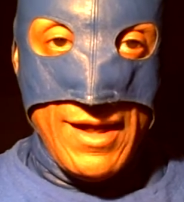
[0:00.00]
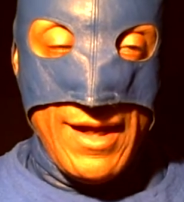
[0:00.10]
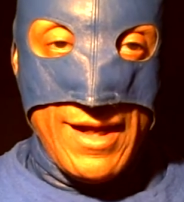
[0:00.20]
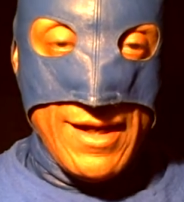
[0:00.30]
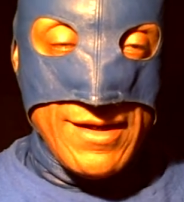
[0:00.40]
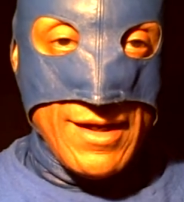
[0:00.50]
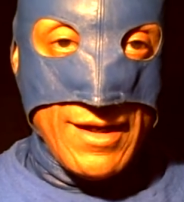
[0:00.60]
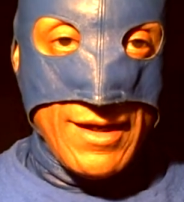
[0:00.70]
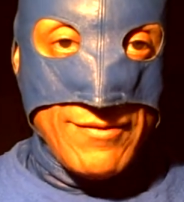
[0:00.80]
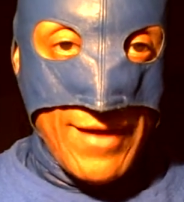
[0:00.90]
and
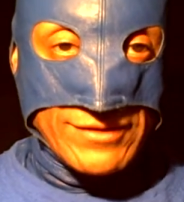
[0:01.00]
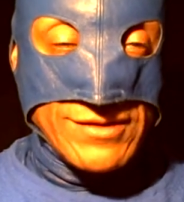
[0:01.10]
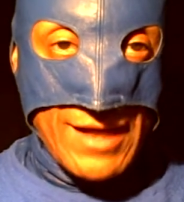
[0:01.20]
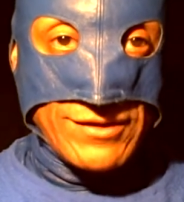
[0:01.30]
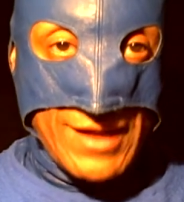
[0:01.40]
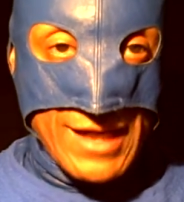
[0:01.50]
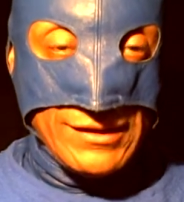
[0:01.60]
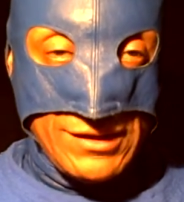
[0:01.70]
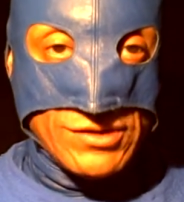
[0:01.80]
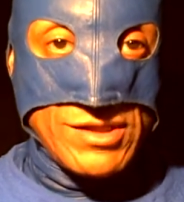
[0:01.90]
that's not the kind of
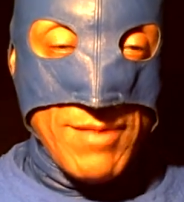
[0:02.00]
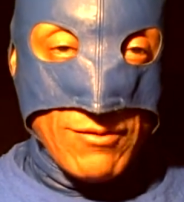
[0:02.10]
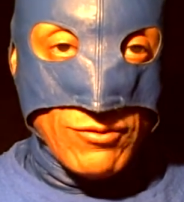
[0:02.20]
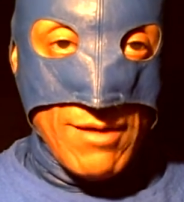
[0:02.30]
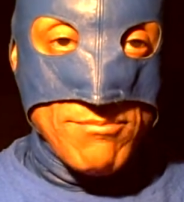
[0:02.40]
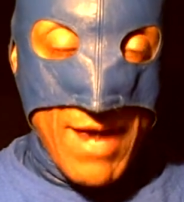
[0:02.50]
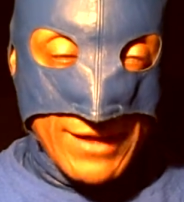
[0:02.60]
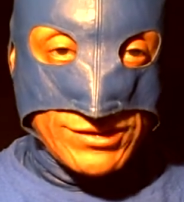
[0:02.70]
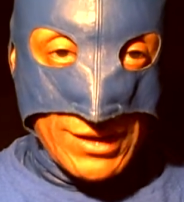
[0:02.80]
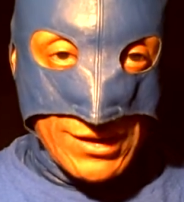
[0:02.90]
leadership I want
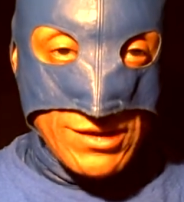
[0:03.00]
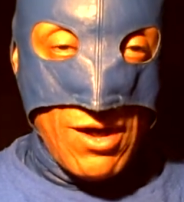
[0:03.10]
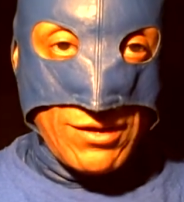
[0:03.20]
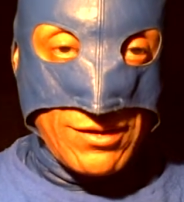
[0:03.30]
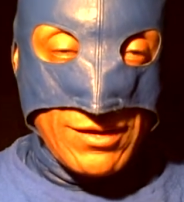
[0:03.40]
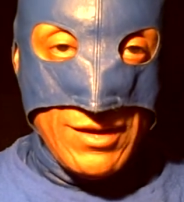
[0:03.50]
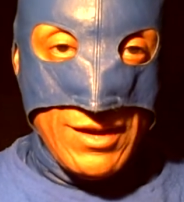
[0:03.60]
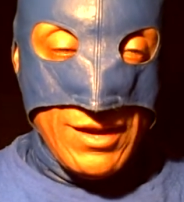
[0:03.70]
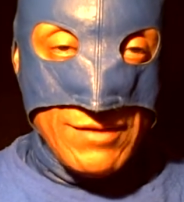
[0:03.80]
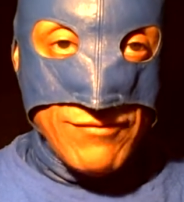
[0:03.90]
my son and daughter
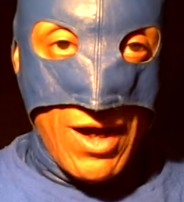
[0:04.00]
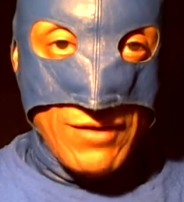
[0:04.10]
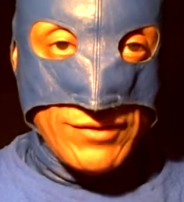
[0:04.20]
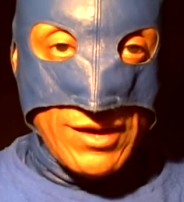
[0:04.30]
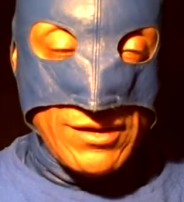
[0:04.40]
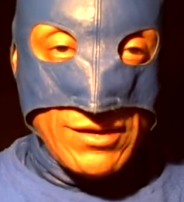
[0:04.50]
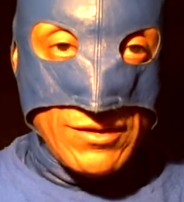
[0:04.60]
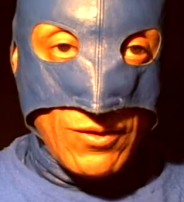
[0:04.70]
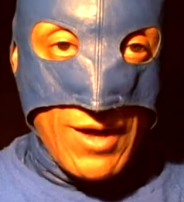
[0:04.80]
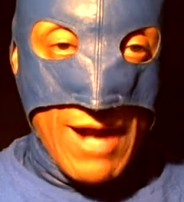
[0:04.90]
involved in,
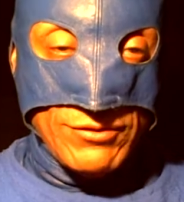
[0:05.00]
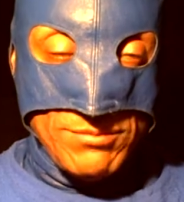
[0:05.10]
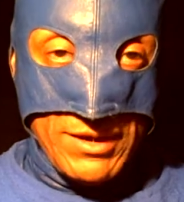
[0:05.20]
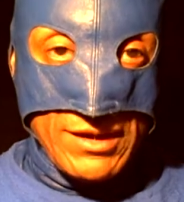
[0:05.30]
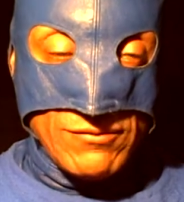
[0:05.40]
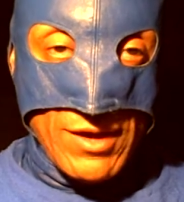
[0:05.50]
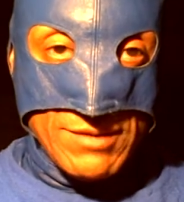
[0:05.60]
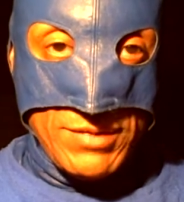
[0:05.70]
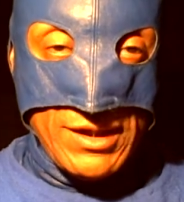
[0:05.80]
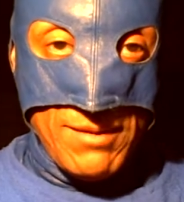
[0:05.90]
or I would want
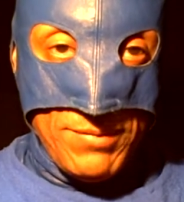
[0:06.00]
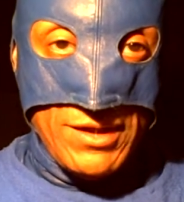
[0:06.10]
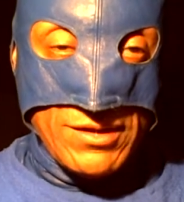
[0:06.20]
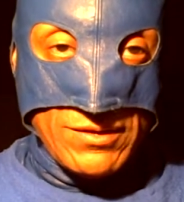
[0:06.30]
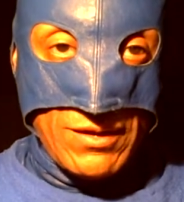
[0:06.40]
to be up under.